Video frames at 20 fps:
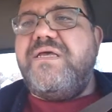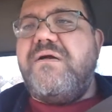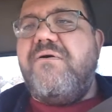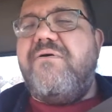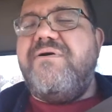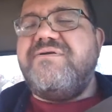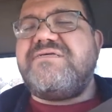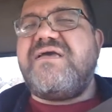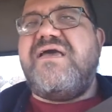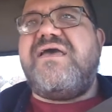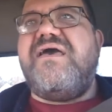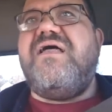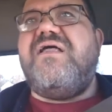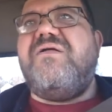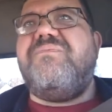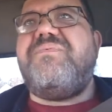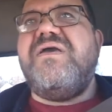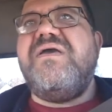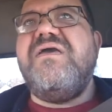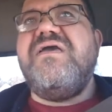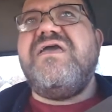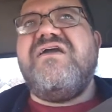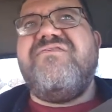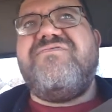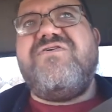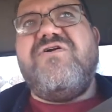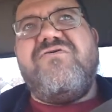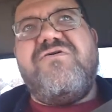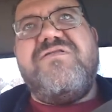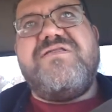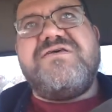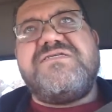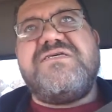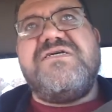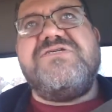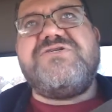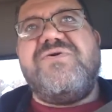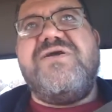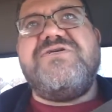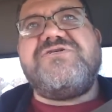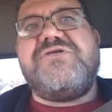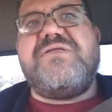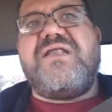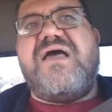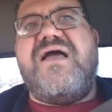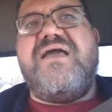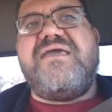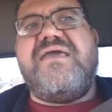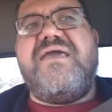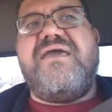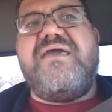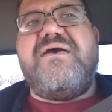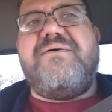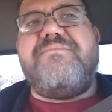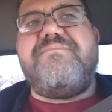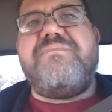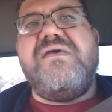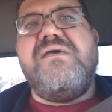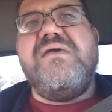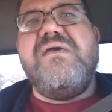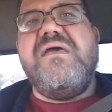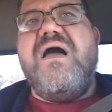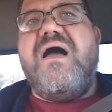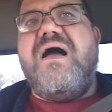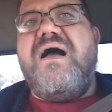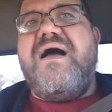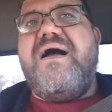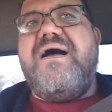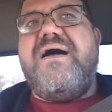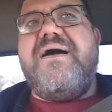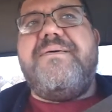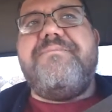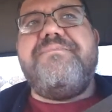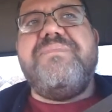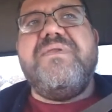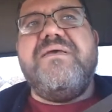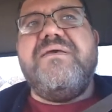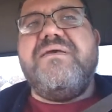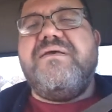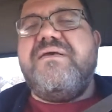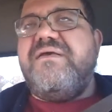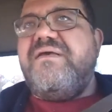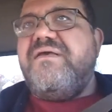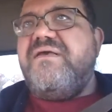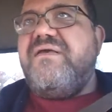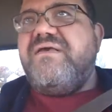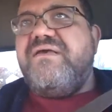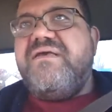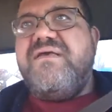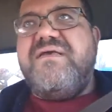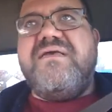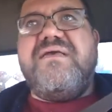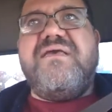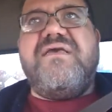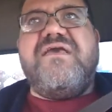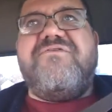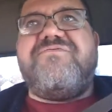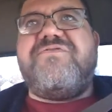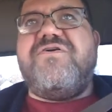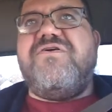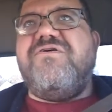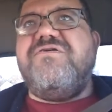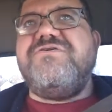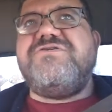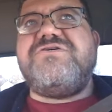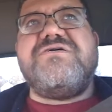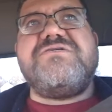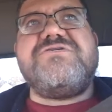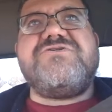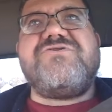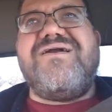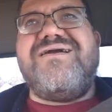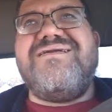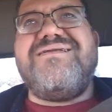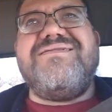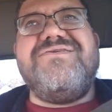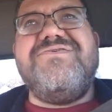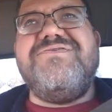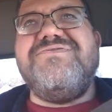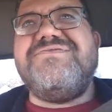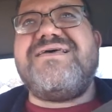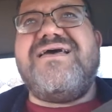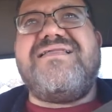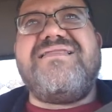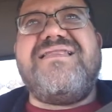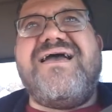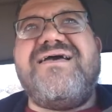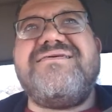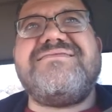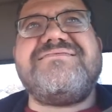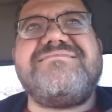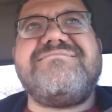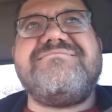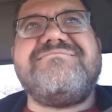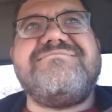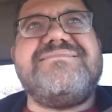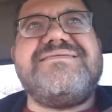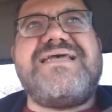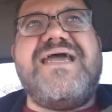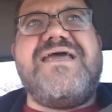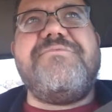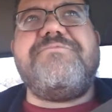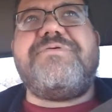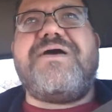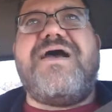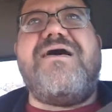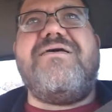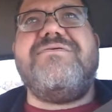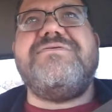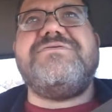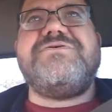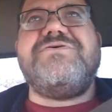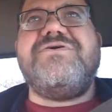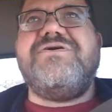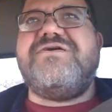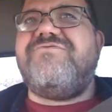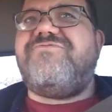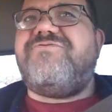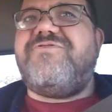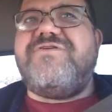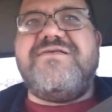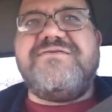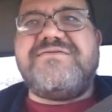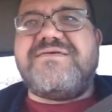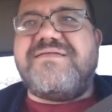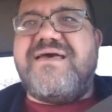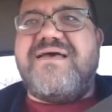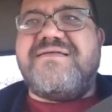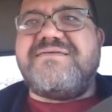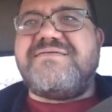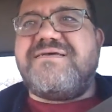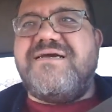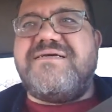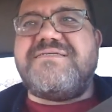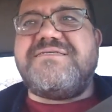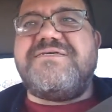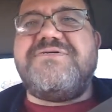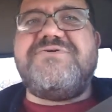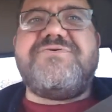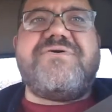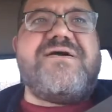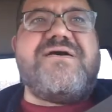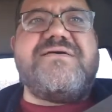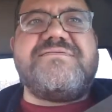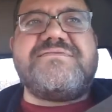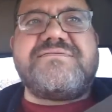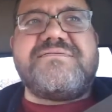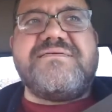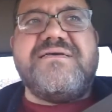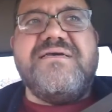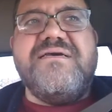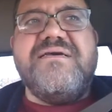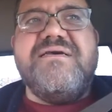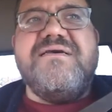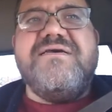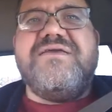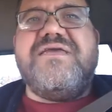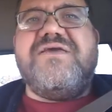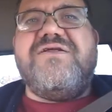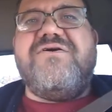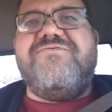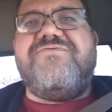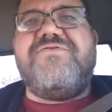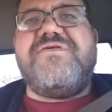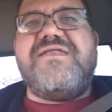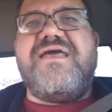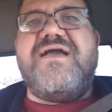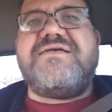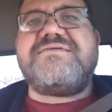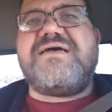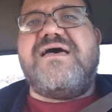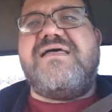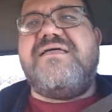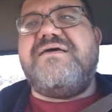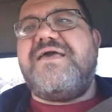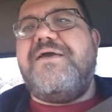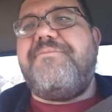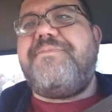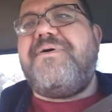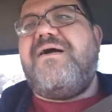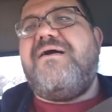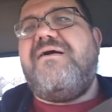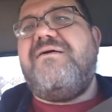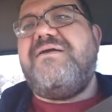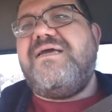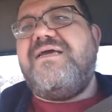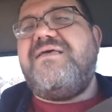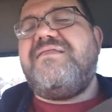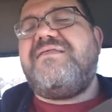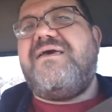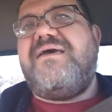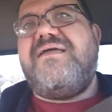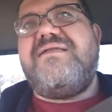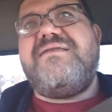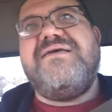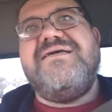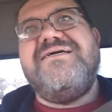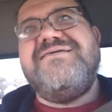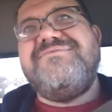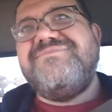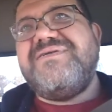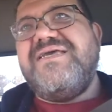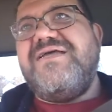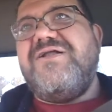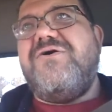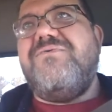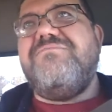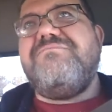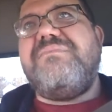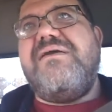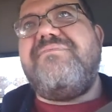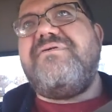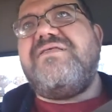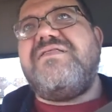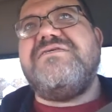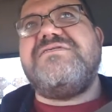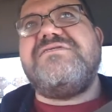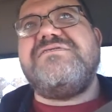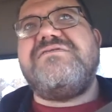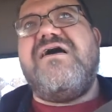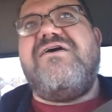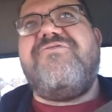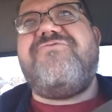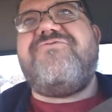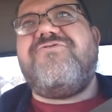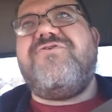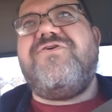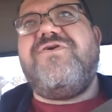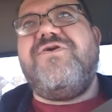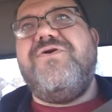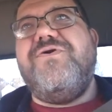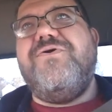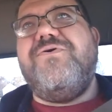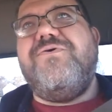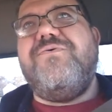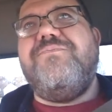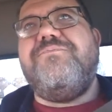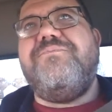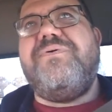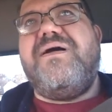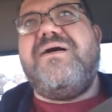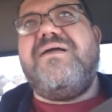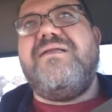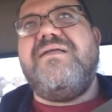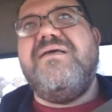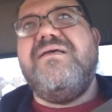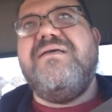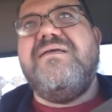going to help if you're in the situation that I am. If you're just trying to lose that last 10 pounds so you could fit into that sexy dress, for the next holiday party, then, maybe this is not for you, but